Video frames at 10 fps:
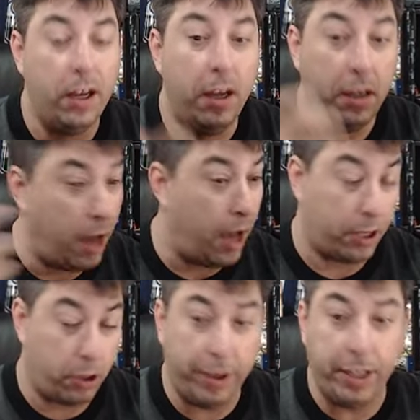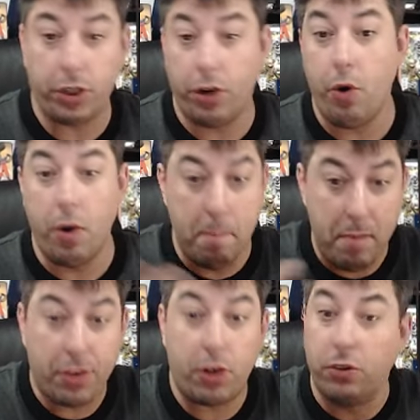uh, creature or
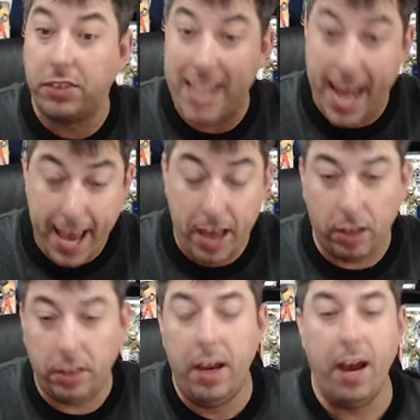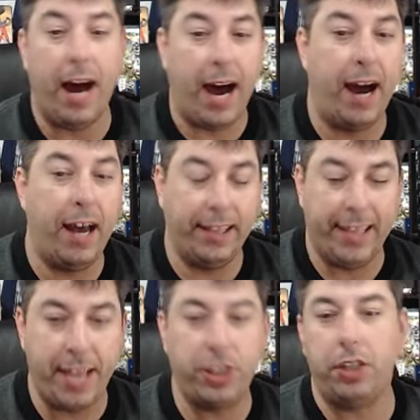mythical tale uh,
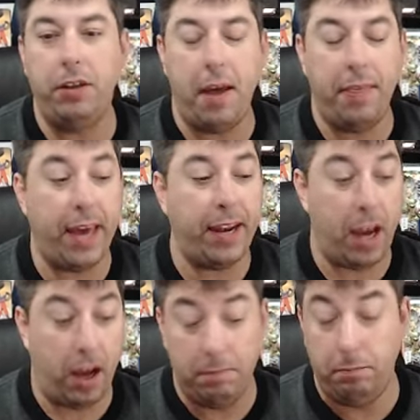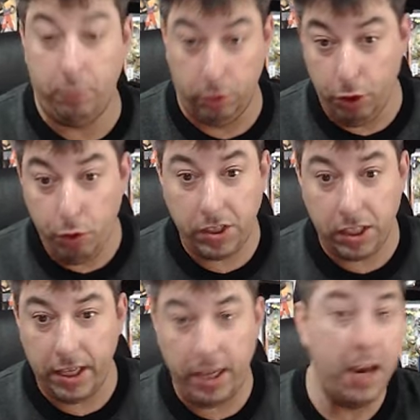legend that uh, loosely
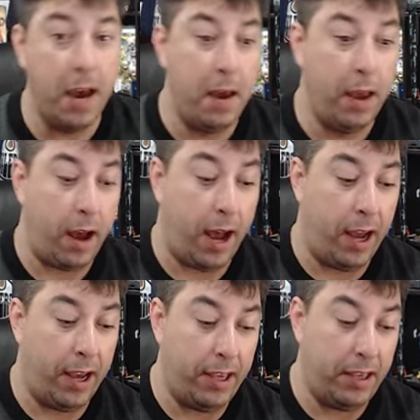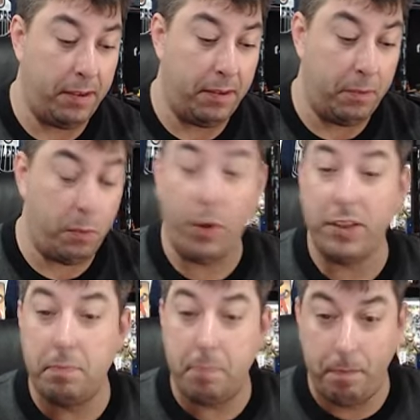uh, was
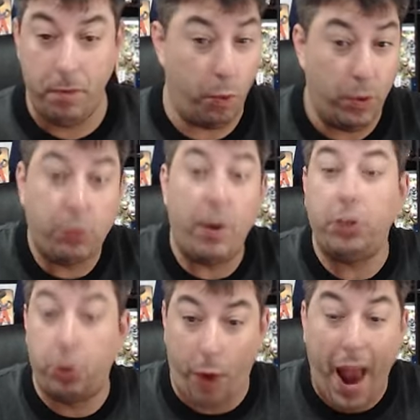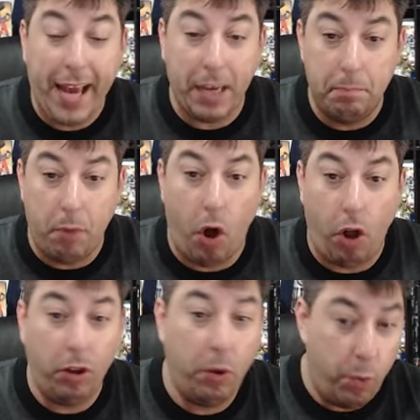was what Dragon Ball
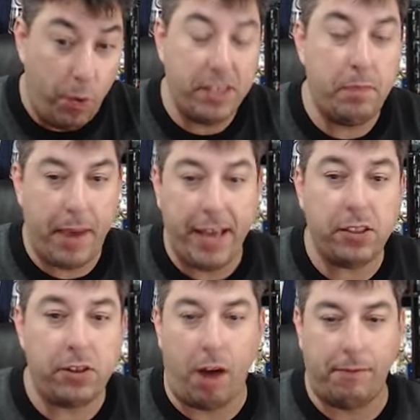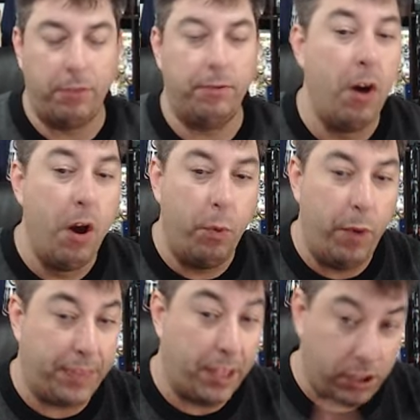was based off of, with
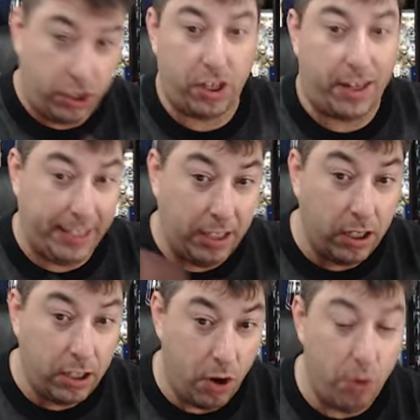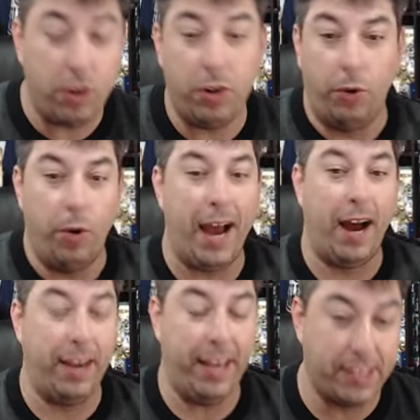Son Goku, uh,
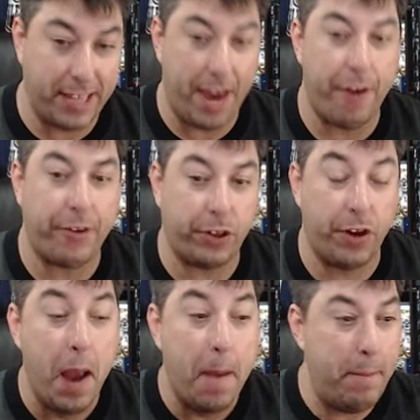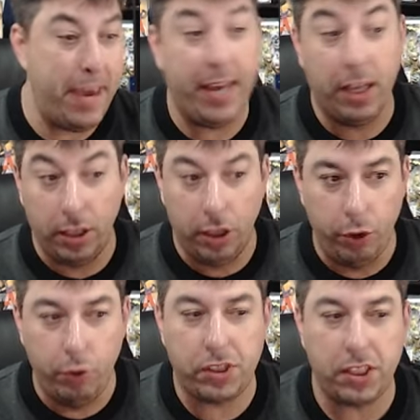his character being
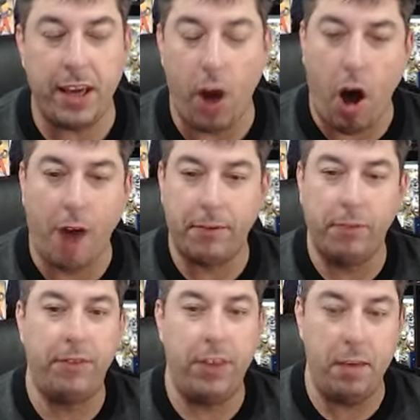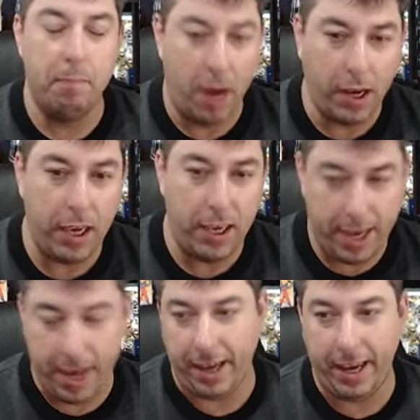loosely off of the Monkey King in